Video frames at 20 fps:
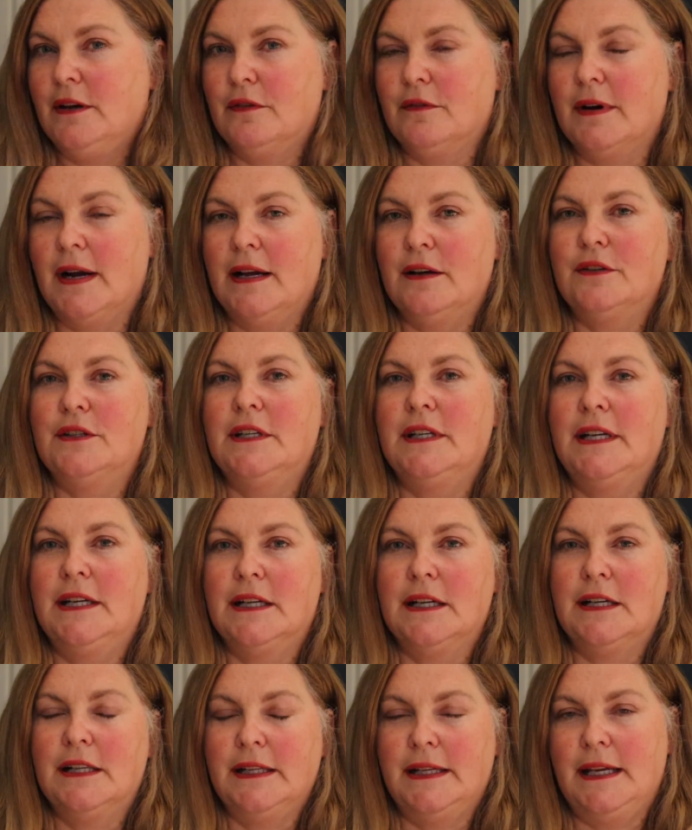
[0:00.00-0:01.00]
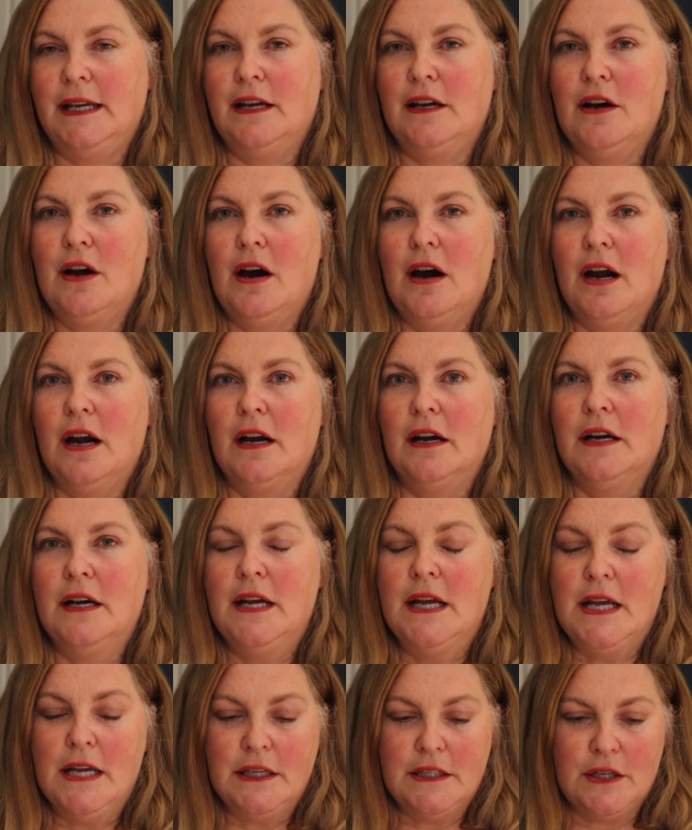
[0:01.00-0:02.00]
around in a clean car.
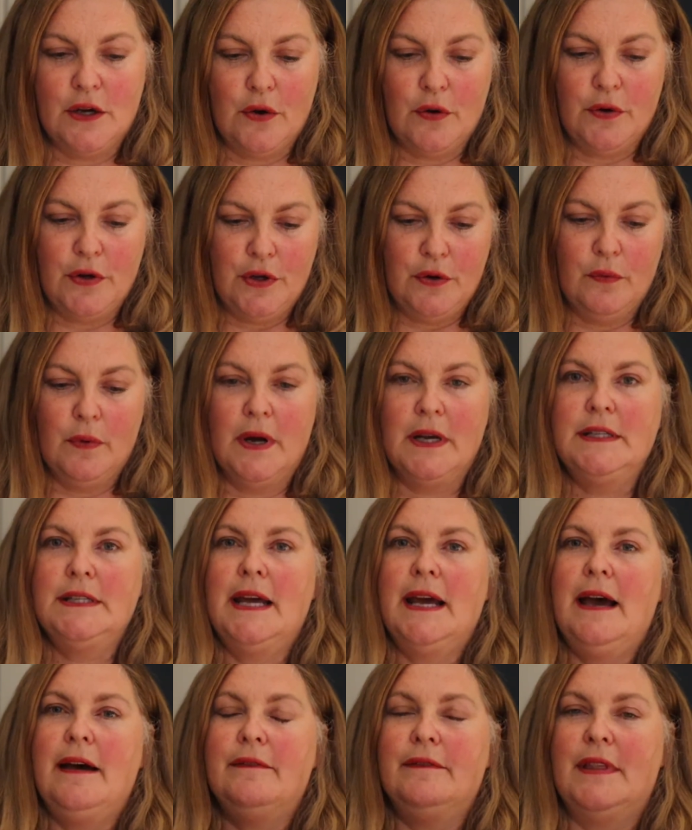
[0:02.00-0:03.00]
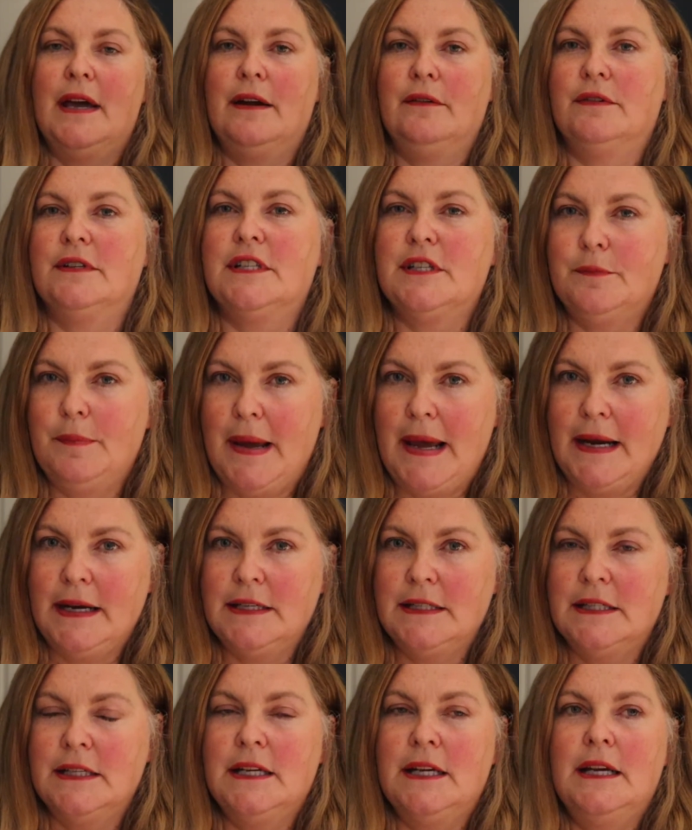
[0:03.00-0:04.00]
So you want to have that
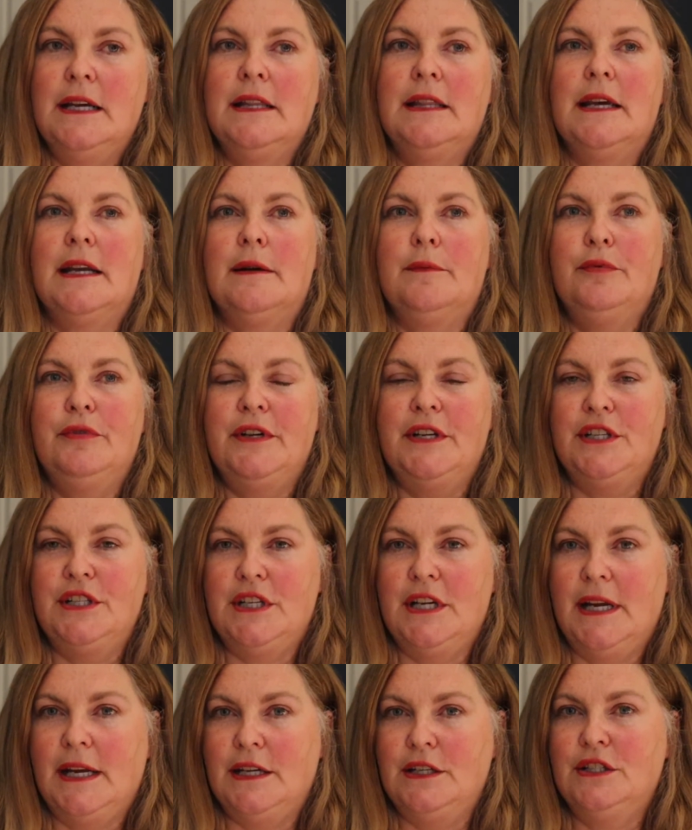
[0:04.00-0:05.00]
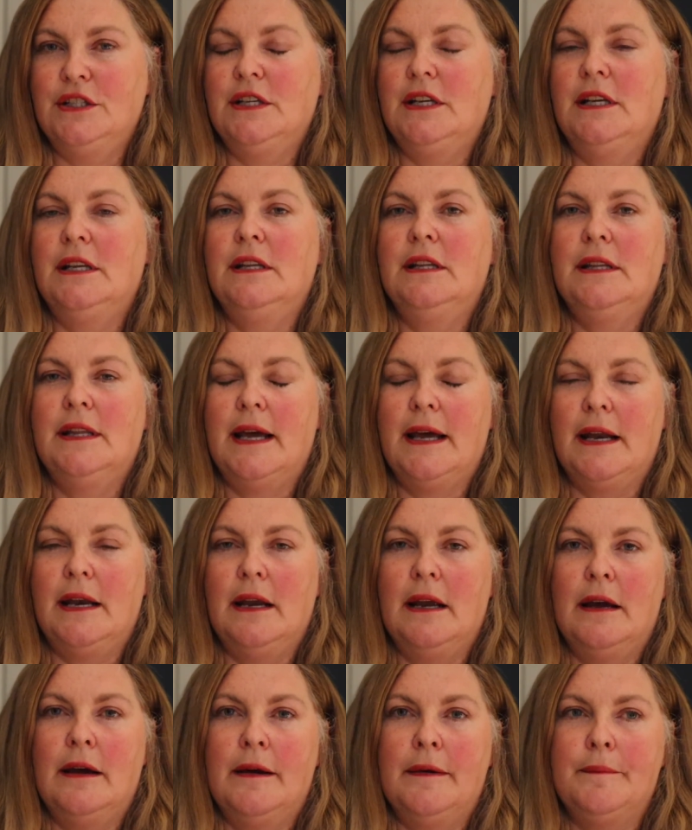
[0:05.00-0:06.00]
respect, that appreciation, that
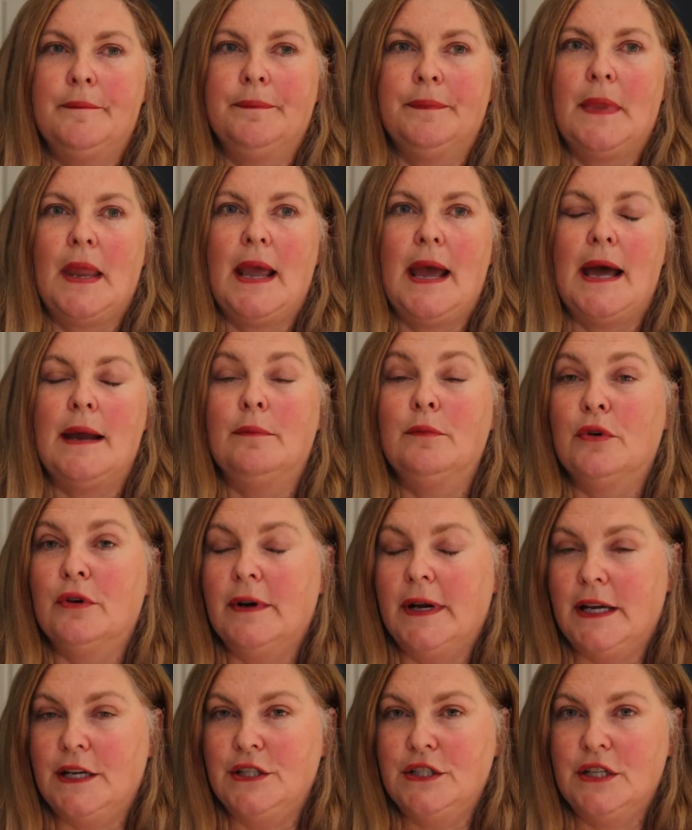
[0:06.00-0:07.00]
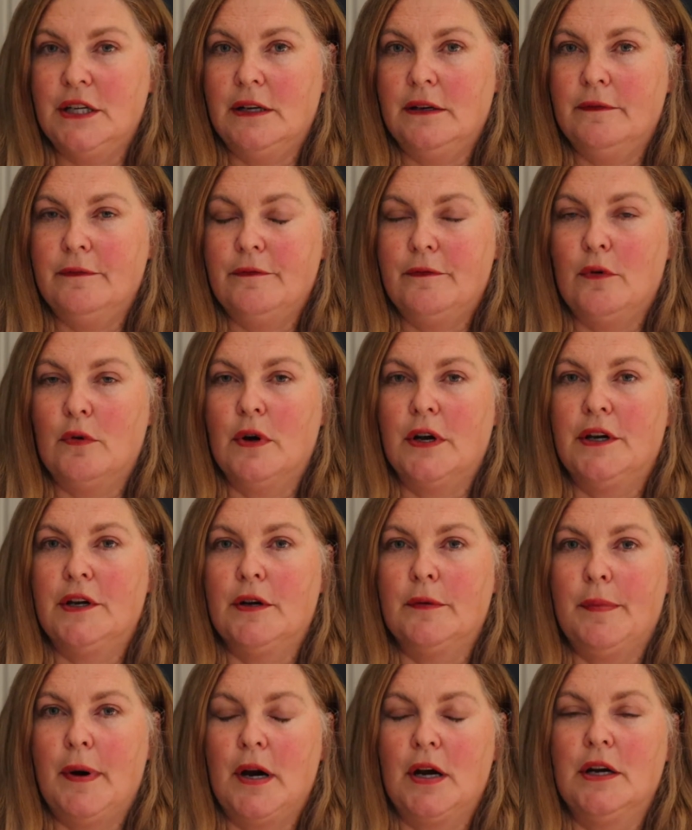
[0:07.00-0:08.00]
admiration for
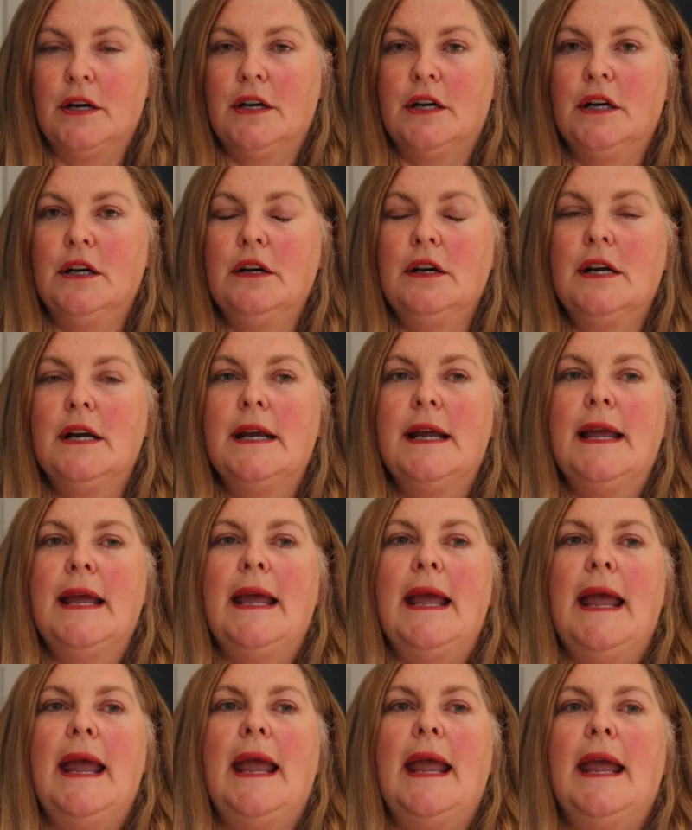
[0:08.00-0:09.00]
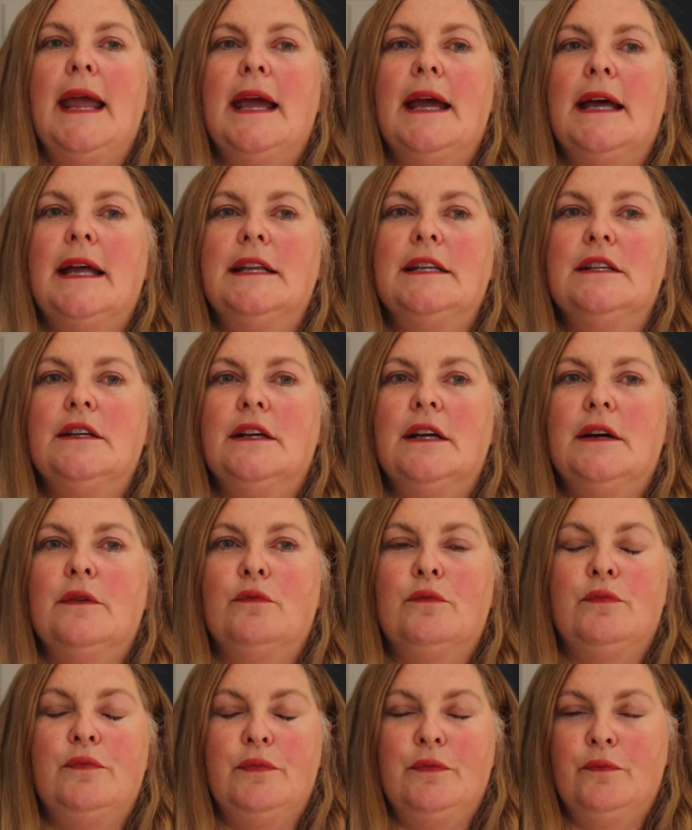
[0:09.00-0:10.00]
your partner, and
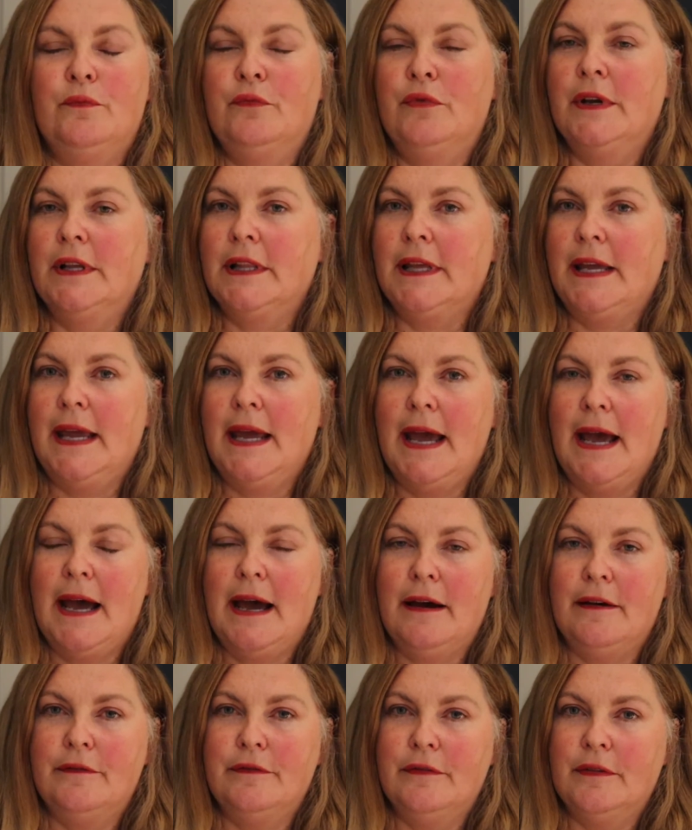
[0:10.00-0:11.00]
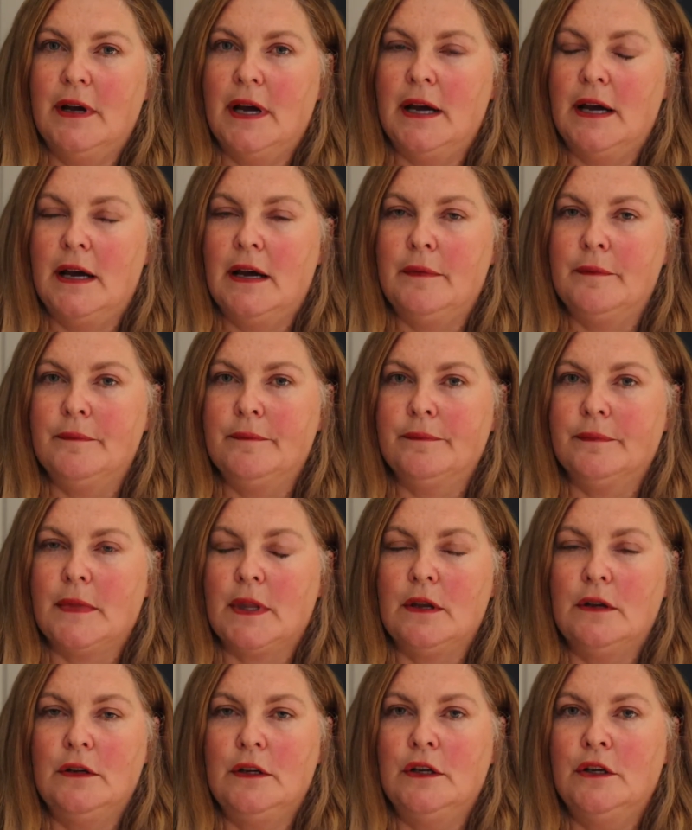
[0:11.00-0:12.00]
really have
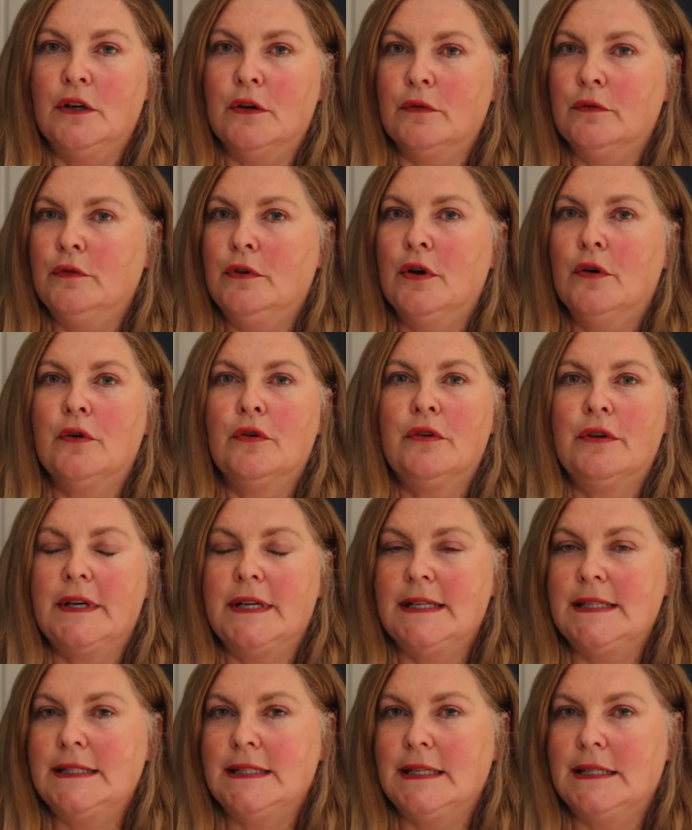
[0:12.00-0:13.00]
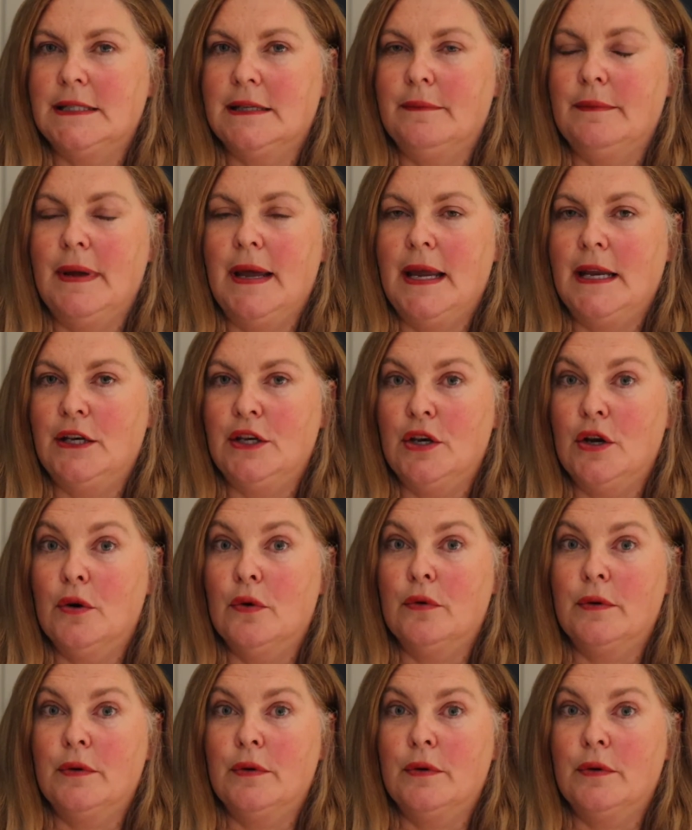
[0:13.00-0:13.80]
no criticism and no